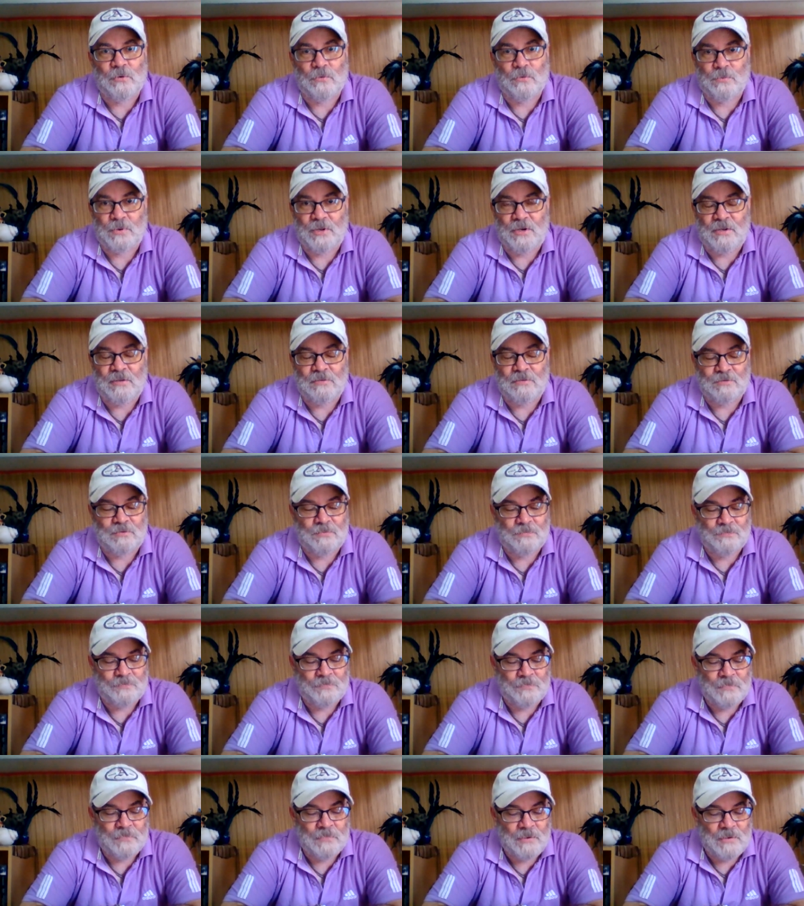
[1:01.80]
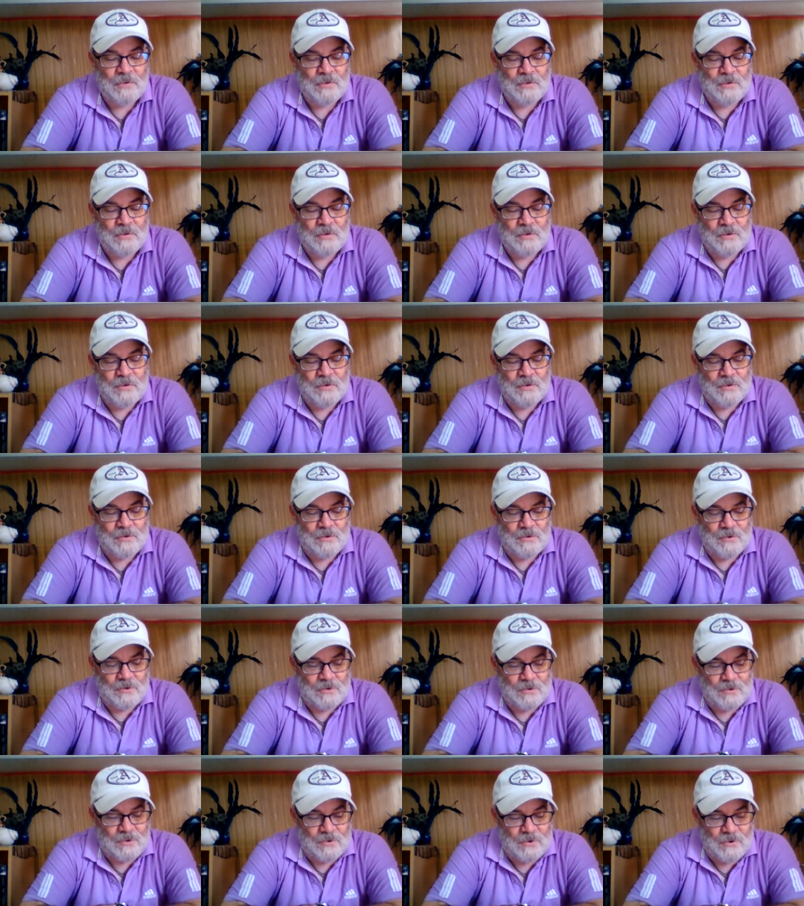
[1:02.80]
for four readings.
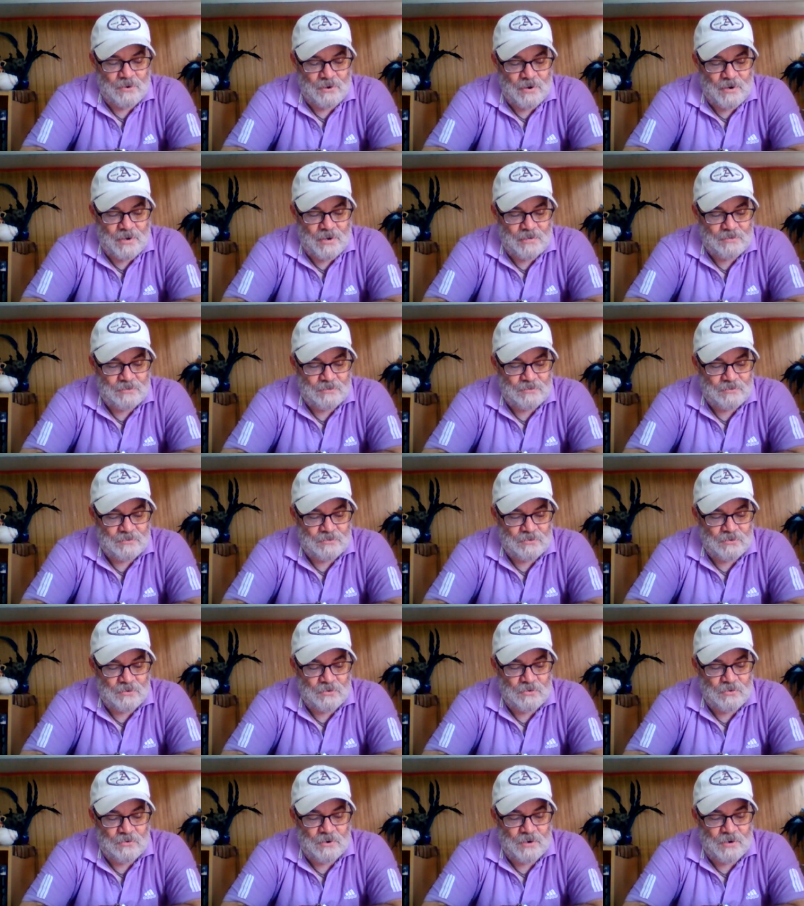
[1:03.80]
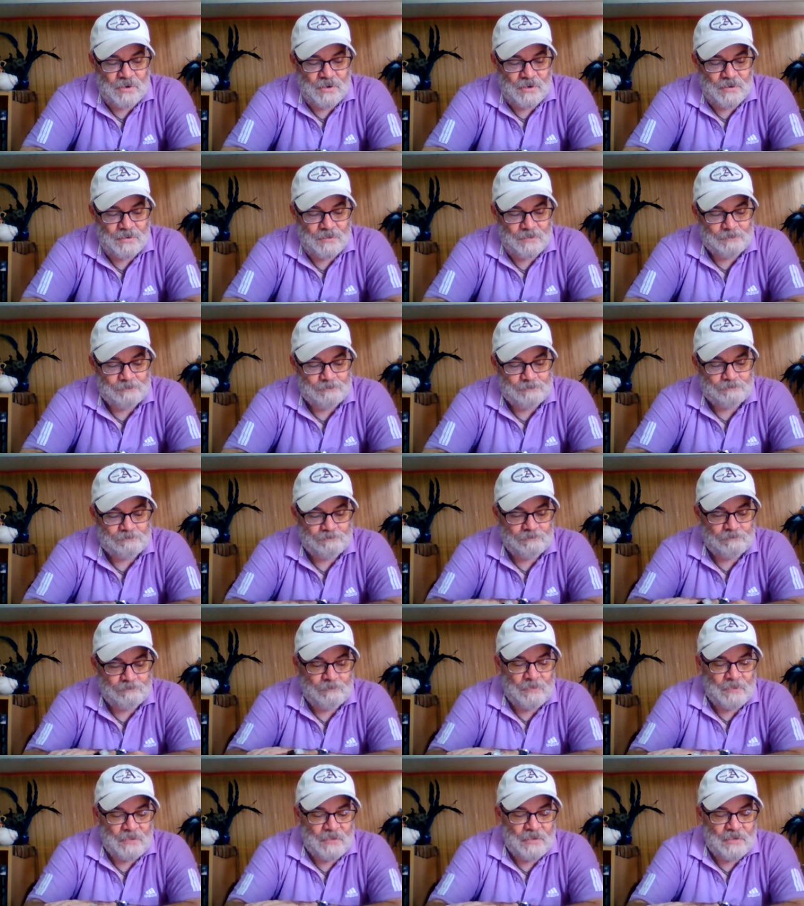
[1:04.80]
All right, so, uh,
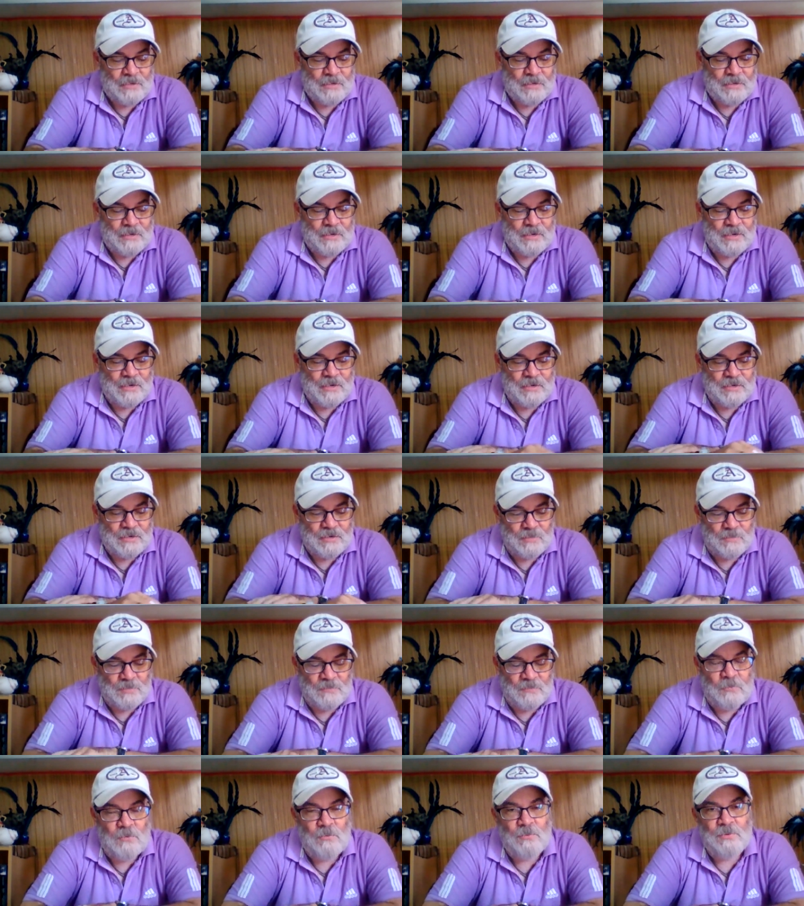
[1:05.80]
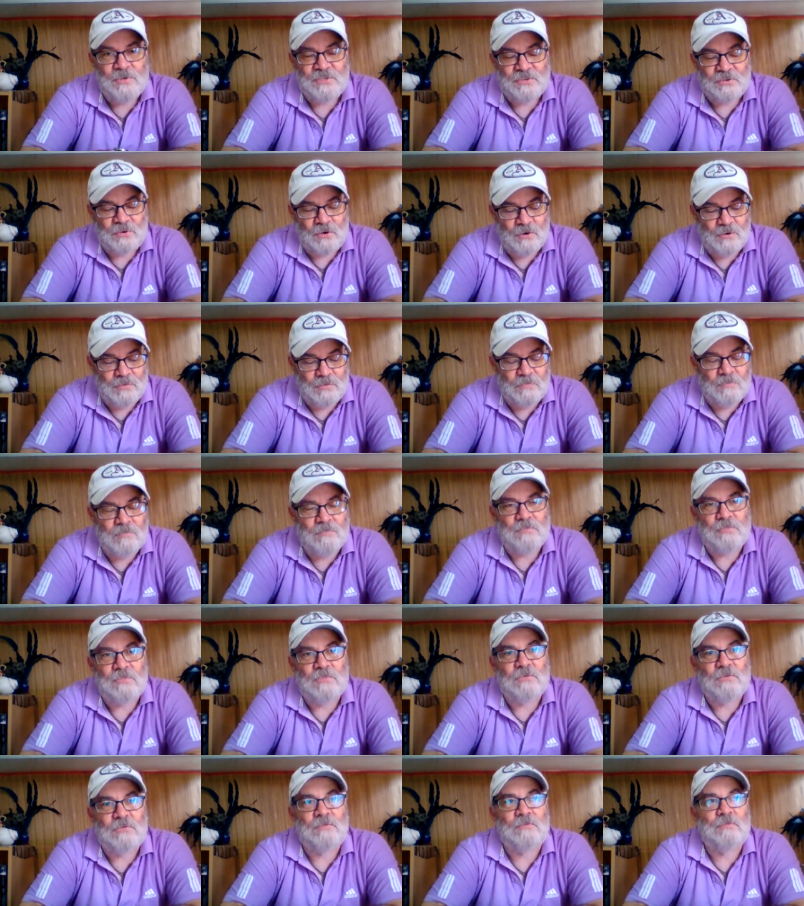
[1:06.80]
and uh, before we start,
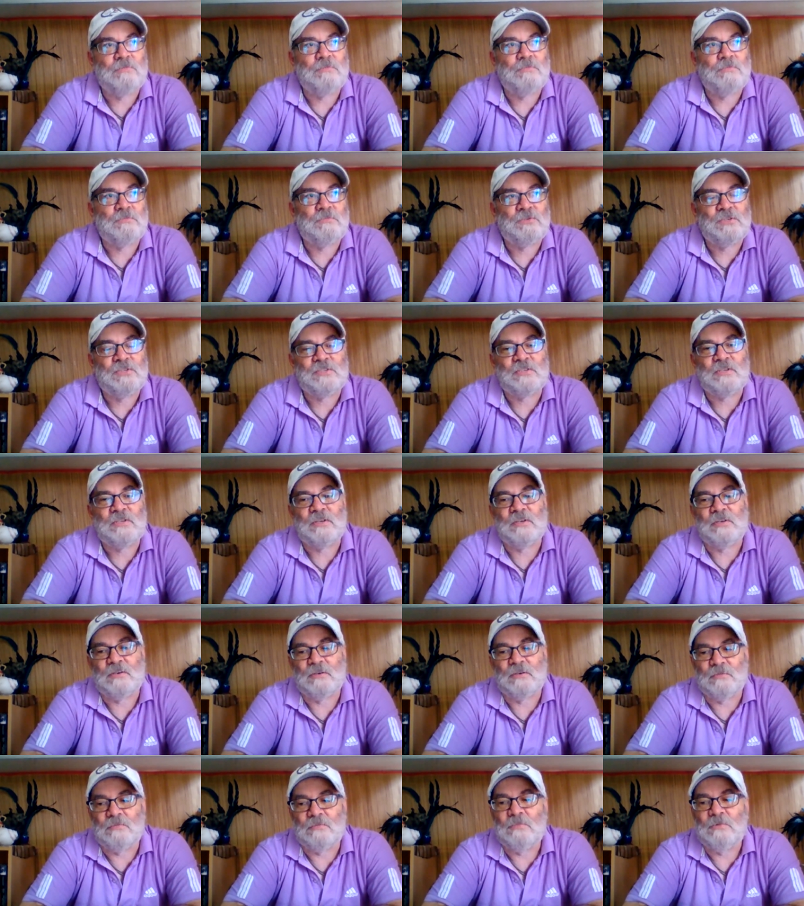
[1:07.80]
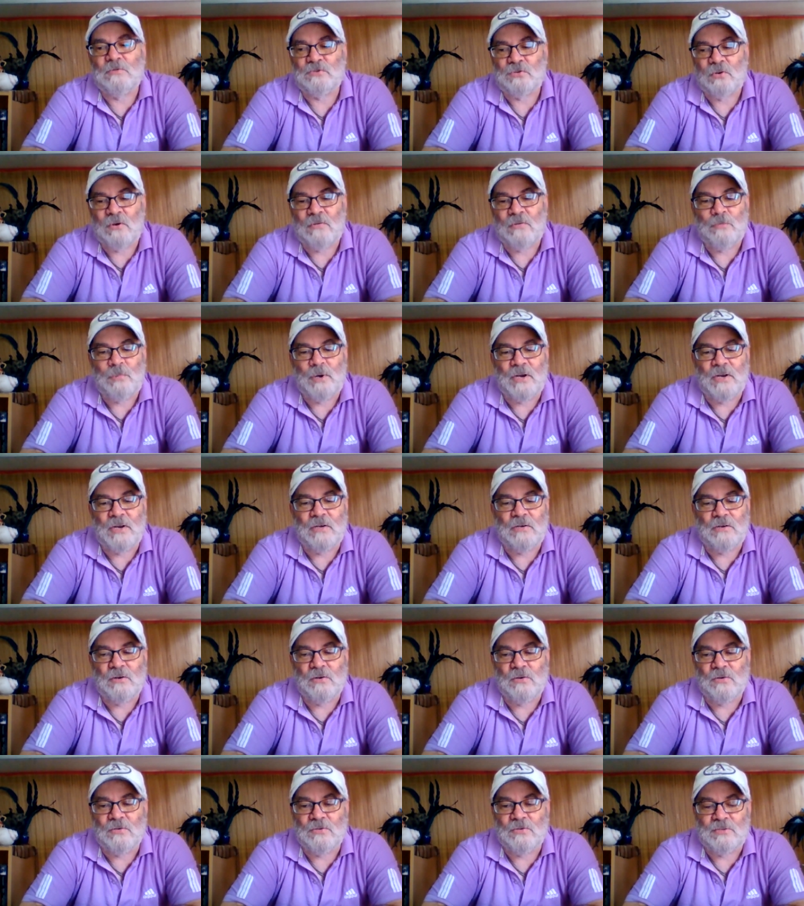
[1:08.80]
just so everybody
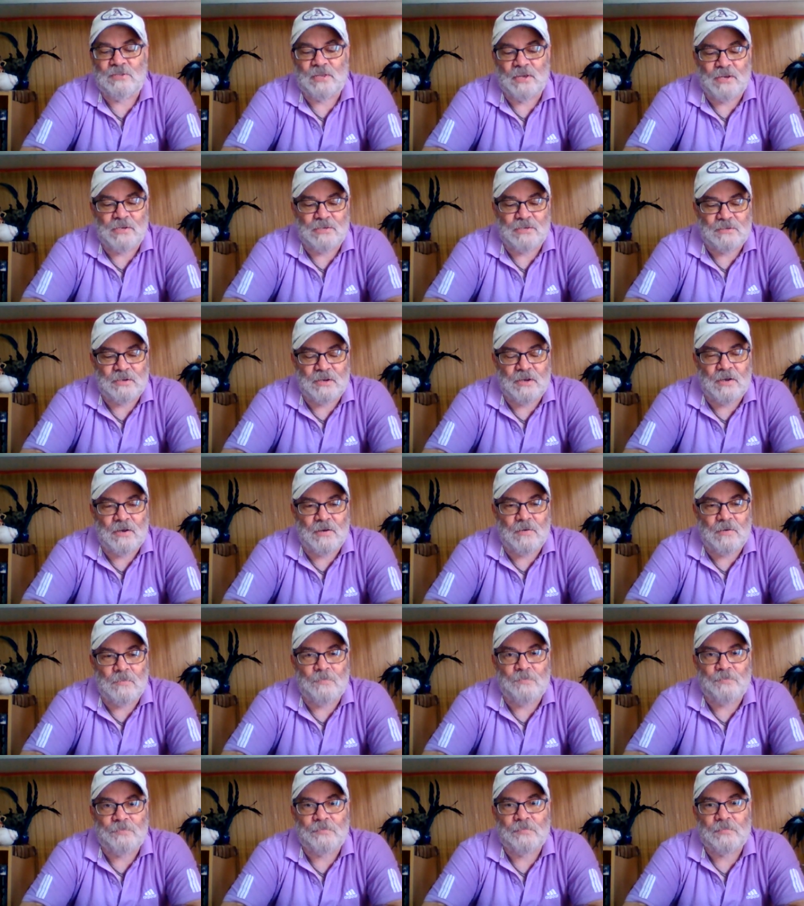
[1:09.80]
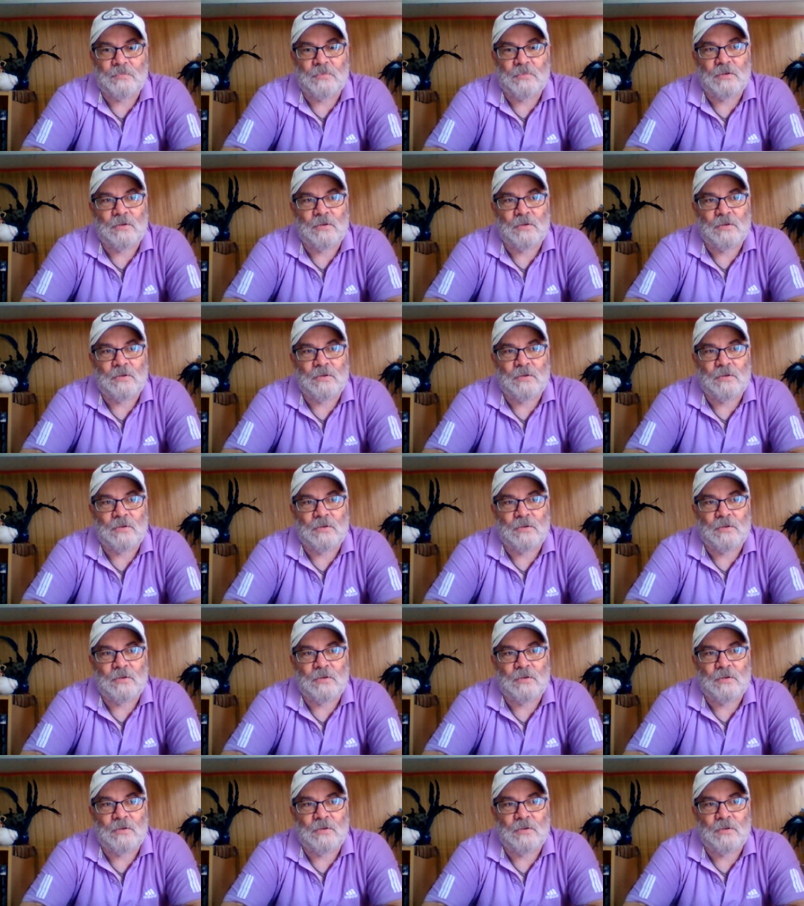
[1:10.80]
knows that uh,